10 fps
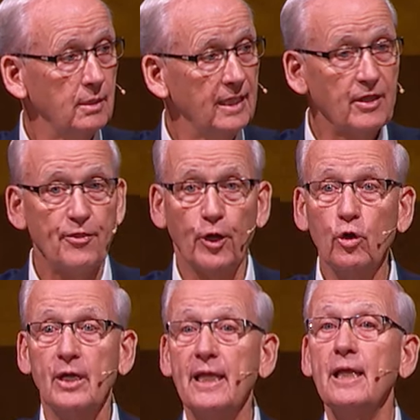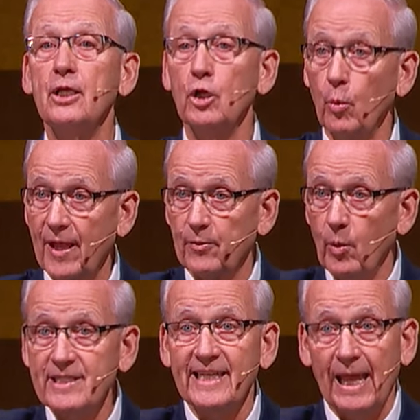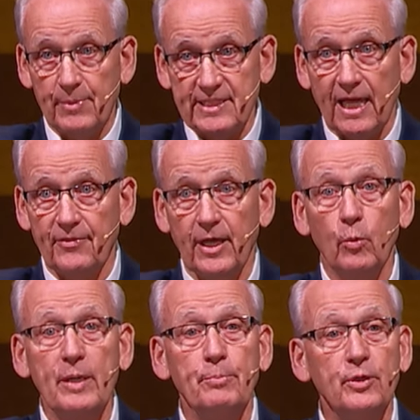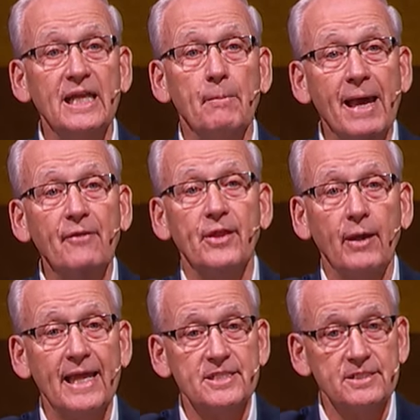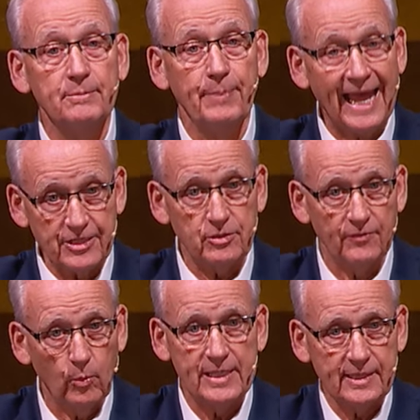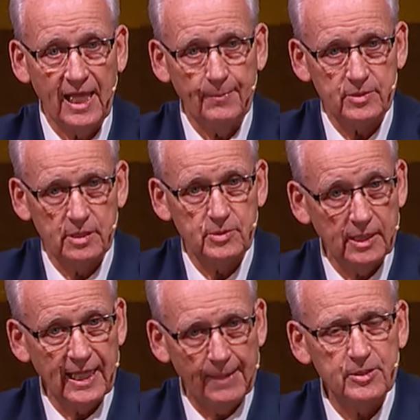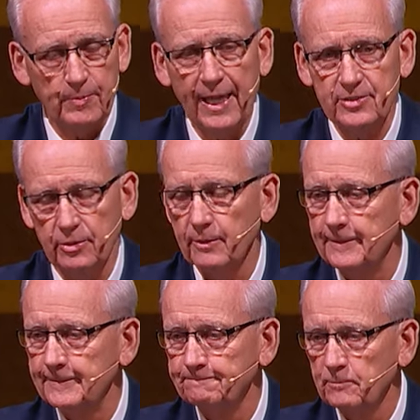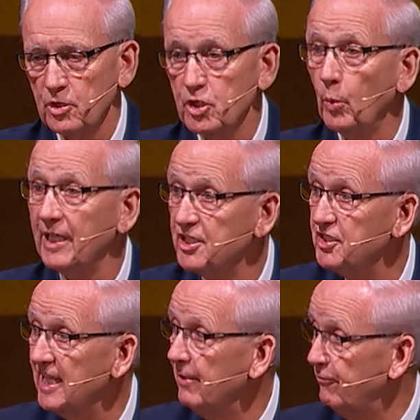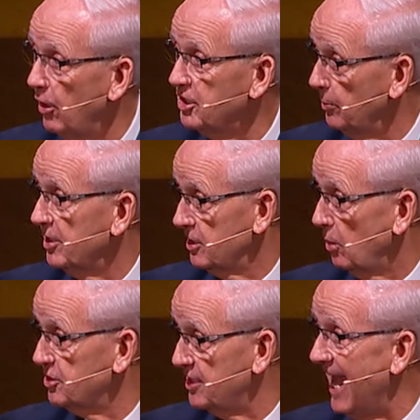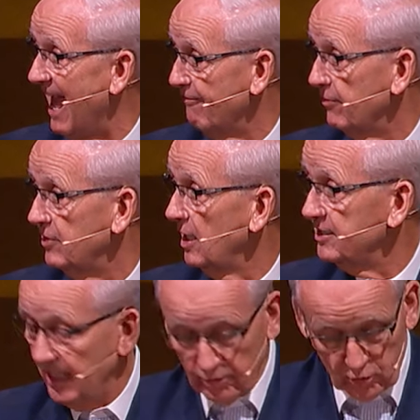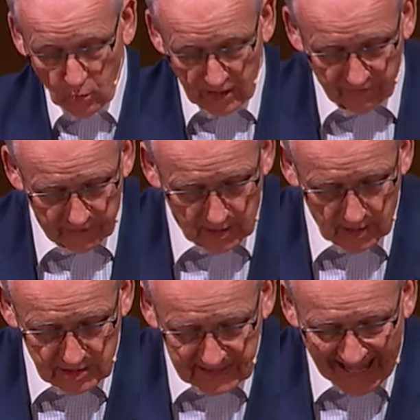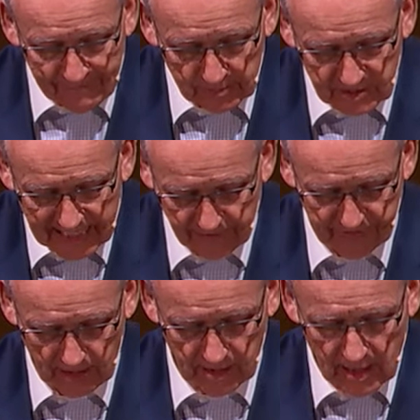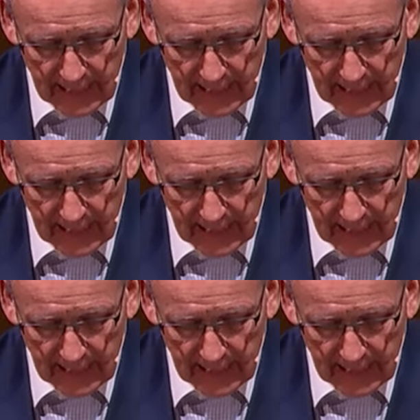And then, thirdly, you know, we had the West Campus out there. We put him out there as the pastor of the West Campus. He was the campus pastor. So we could see him function with his own staff of 10 or 12 staff members out there.